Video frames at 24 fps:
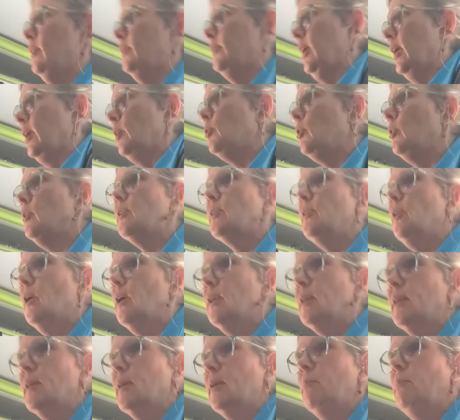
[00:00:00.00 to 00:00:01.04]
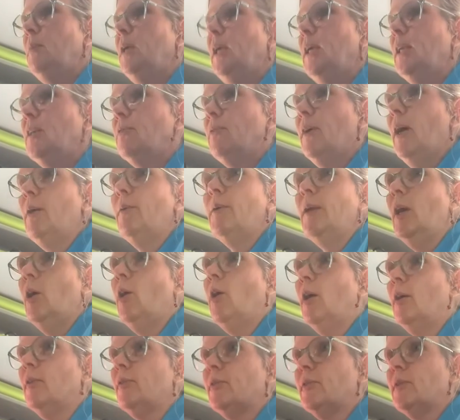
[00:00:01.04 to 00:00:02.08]
They could not meet very
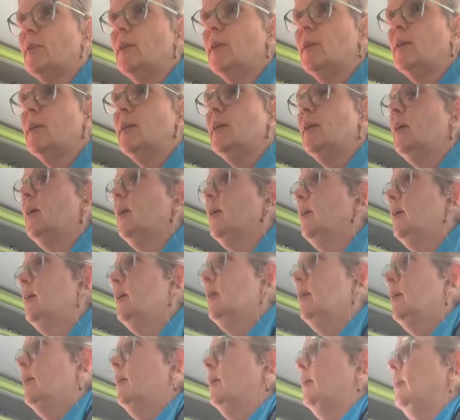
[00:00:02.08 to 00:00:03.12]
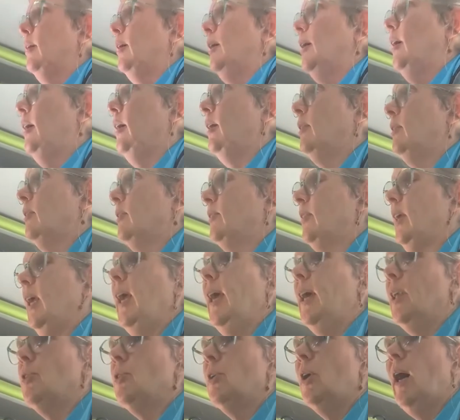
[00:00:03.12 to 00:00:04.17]
often, and they
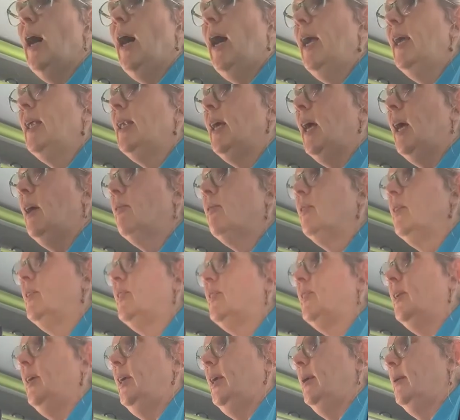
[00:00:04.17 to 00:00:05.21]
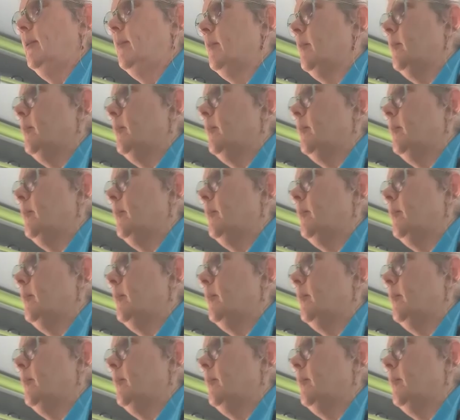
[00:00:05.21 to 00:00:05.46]
had to hide everything.